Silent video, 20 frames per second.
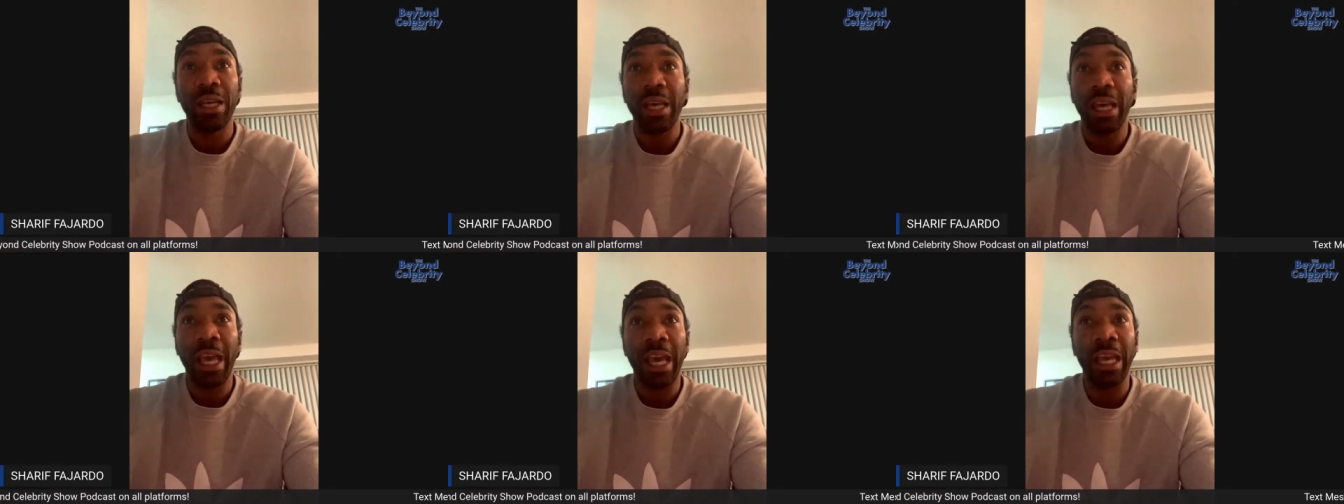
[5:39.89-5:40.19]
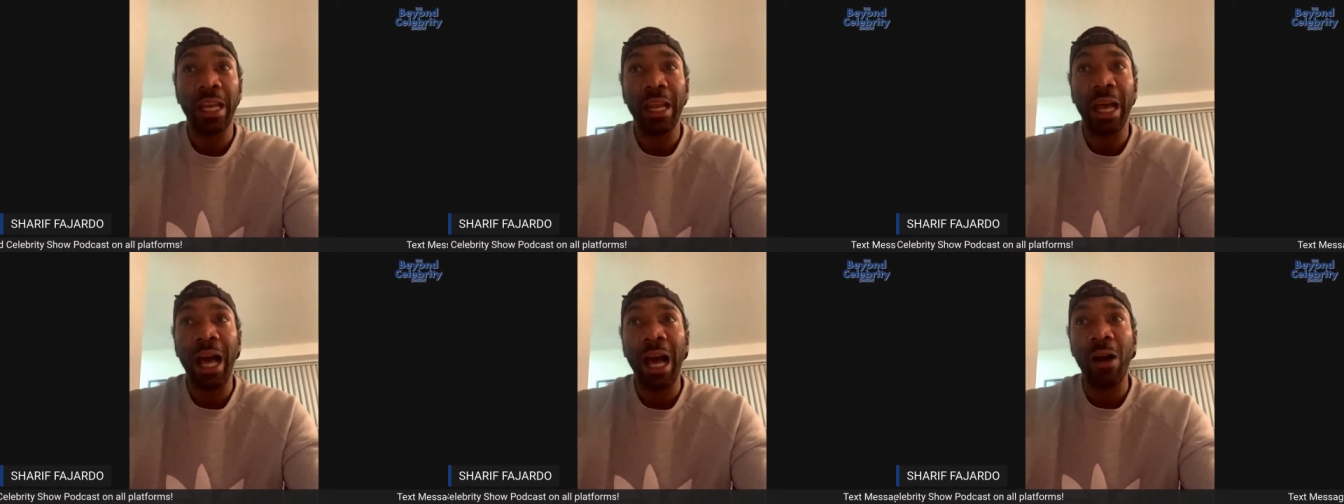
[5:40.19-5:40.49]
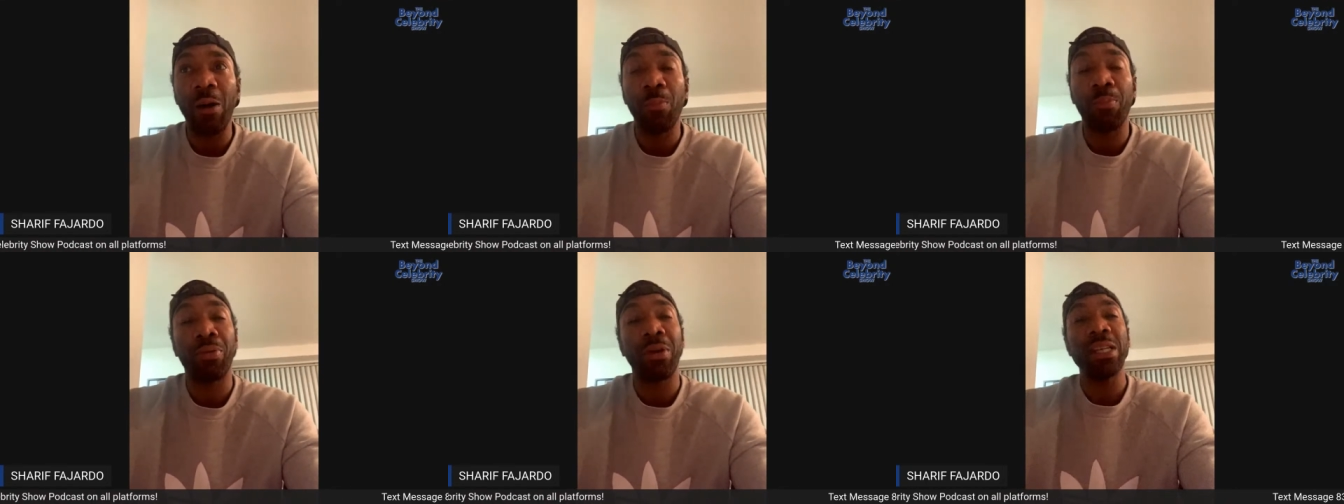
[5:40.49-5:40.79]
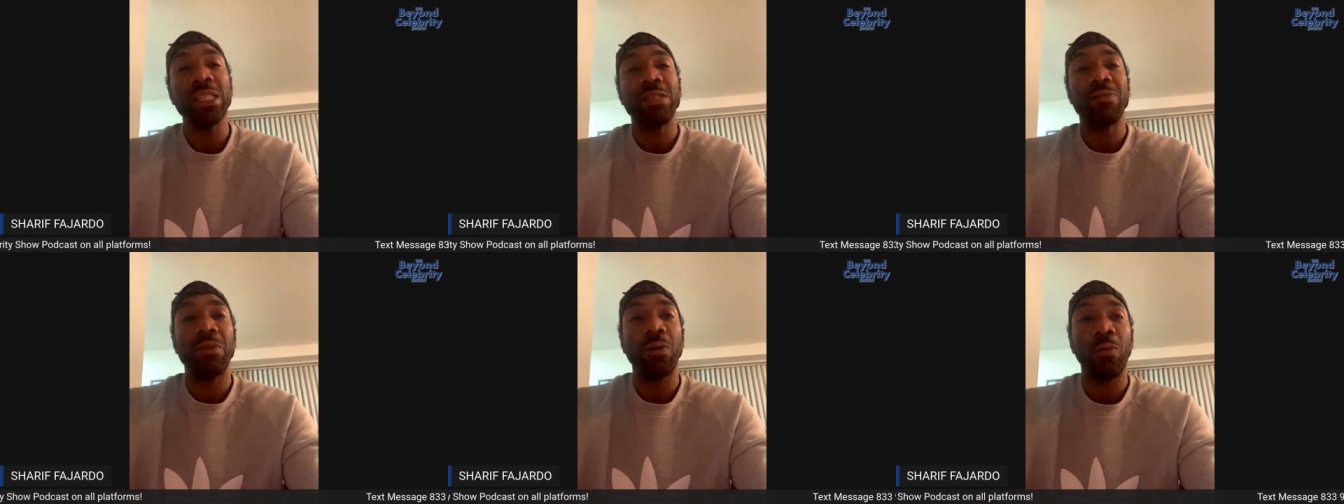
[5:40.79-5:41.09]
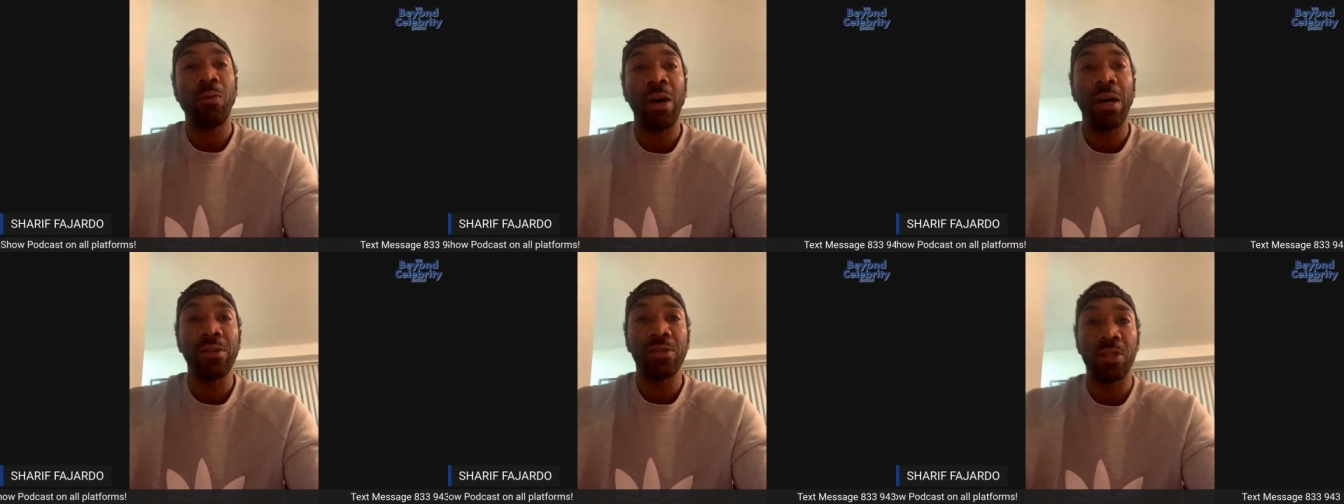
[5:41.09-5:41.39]
and how impressive it
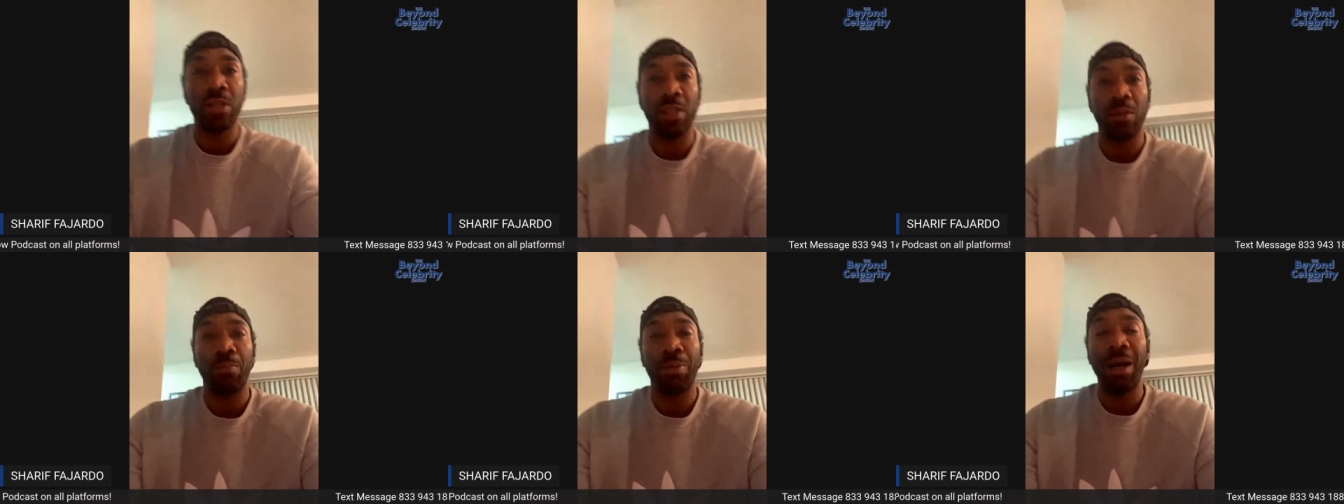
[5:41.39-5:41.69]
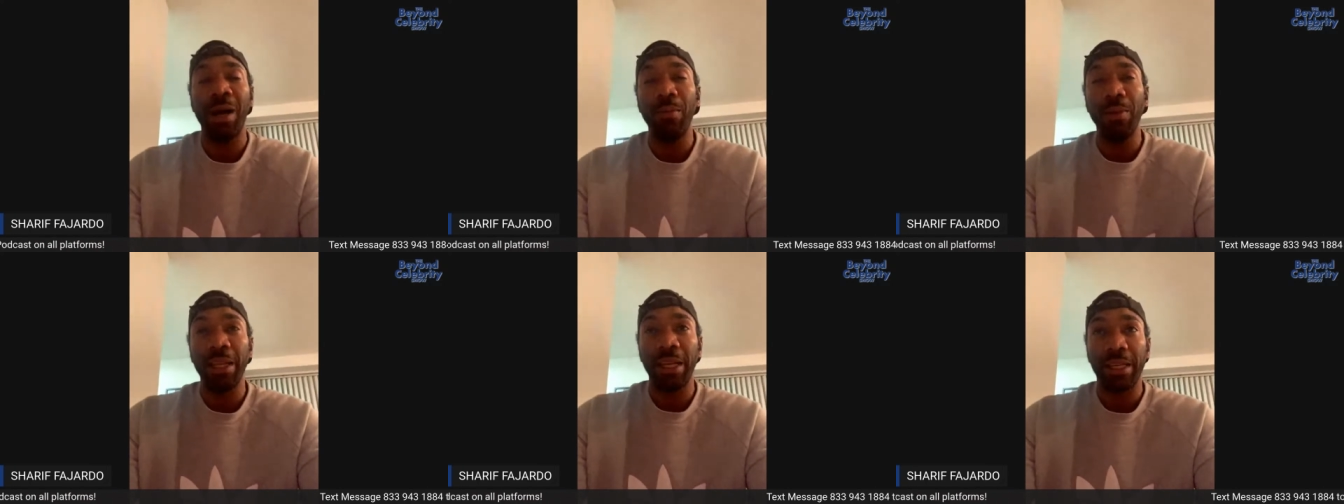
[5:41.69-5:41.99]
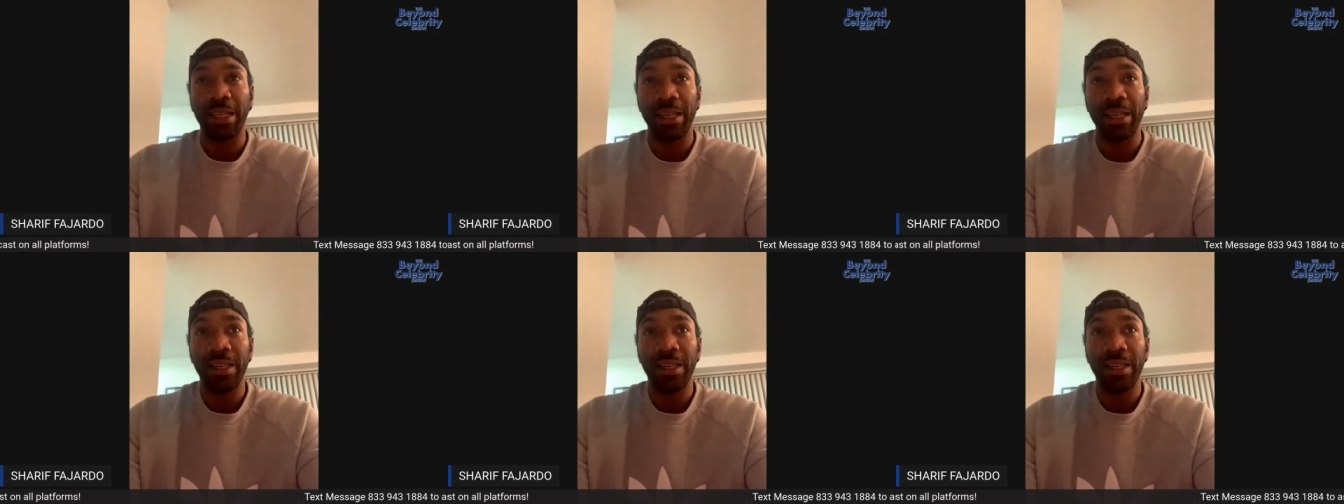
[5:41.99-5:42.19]
was to the public,